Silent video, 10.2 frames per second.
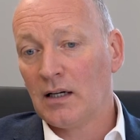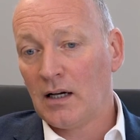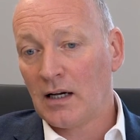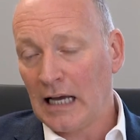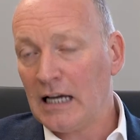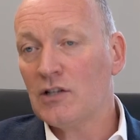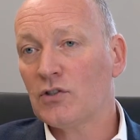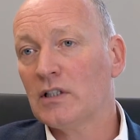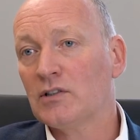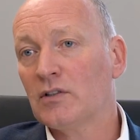
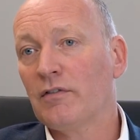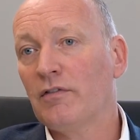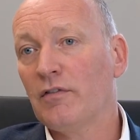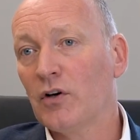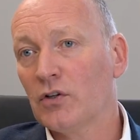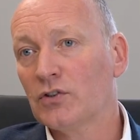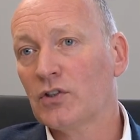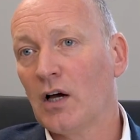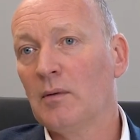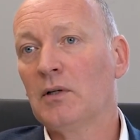occasionally is the first
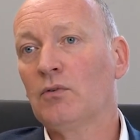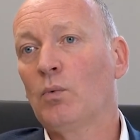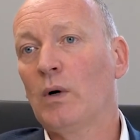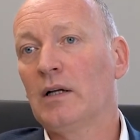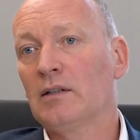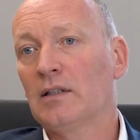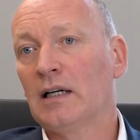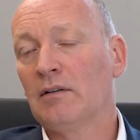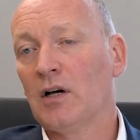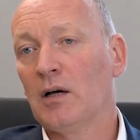time they're aware that they
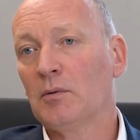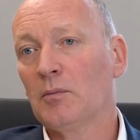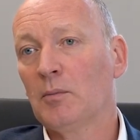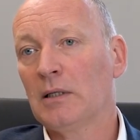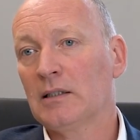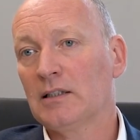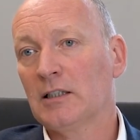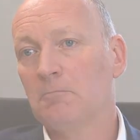have hypermobility.